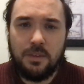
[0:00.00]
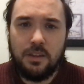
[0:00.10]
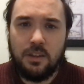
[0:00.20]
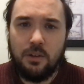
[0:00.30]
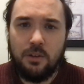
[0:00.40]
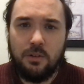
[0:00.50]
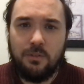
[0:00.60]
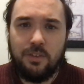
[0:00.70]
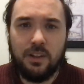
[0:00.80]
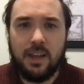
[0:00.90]
you
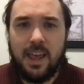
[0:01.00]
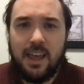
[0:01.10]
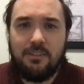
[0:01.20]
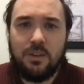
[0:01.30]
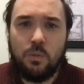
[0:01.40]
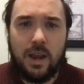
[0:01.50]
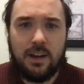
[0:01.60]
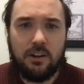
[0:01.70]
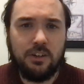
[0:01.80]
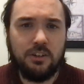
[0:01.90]
feel a heavy weight
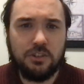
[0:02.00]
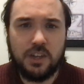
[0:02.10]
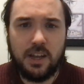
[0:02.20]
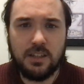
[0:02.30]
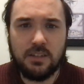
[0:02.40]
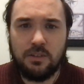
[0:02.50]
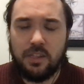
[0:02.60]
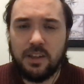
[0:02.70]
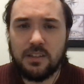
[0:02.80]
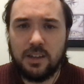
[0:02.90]
on your chest, or
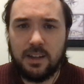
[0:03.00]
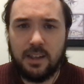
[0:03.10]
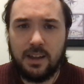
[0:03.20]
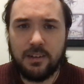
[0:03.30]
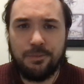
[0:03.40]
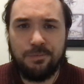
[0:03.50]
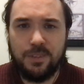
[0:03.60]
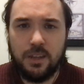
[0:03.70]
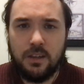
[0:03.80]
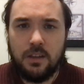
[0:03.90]
things like that.
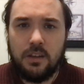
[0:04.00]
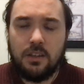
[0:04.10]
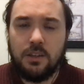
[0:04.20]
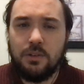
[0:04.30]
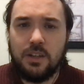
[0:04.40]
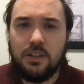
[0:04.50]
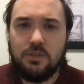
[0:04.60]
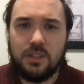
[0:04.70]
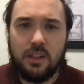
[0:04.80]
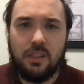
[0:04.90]
You can
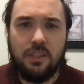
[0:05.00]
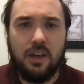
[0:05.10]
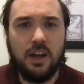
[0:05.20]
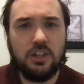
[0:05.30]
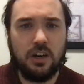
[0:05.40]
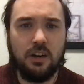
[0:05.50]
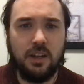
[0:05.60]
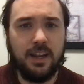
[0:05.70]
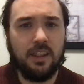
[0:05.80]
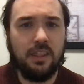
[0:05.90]
use a chart
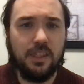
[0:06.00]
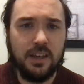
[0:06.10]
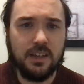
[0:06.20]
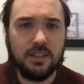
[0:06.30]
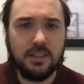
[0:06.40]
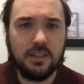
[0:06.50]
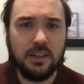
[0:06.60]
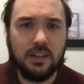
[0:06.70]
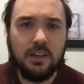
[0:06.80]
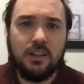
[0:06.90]
like this
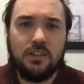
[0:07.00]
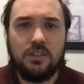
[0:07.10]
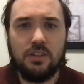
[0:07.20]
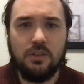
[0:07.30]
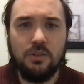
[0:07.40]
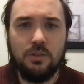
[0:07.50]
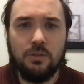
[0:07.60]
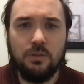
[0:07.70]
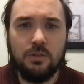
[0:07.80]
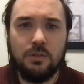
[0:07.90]

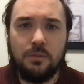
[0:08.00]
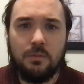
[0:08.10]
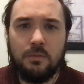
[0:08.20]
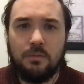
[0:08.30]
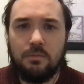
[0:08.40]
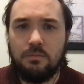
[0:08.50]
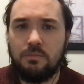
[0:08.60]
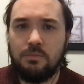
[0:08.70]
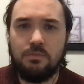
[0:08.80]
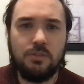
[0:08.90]
to
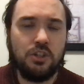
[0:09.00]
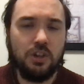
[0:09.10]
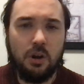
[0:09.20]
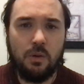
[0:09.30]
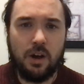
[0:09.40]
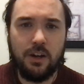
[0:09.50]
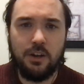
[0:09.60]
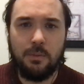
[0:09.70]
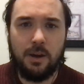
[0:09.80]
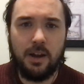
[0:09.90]
show on your
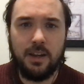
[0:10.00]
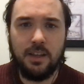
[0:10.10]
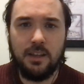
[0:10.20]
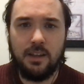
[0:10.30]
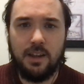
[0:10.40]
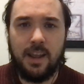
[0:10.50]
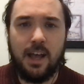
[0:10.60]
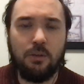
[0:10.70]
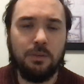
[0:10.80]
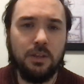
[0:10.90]
body and
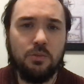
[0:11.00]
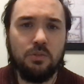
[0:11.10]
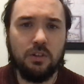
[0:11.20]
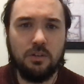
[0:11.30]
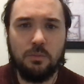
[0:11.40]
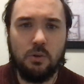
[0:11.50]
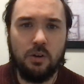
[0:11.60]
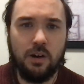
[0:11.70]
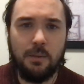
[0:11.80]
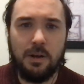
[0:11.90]
help you learn
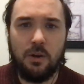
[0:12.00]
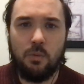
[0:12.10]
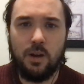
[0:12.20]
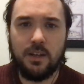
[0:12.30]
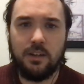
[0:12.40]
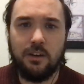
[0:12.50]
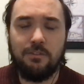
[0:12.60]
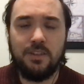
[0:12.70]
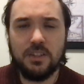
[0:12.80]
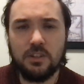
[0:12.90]
more about what your
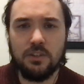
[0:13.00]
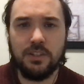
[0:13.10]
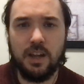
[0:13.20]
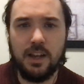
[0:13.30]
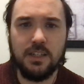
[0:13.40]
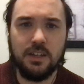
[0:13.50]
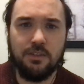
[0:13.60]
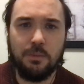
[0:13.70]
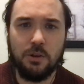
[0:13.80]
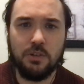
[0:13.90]
physical signs of
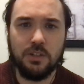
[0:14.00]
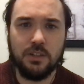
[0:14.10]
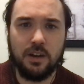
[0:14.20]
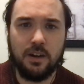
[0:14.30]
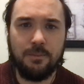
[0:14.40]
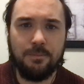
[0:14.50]
emotions are.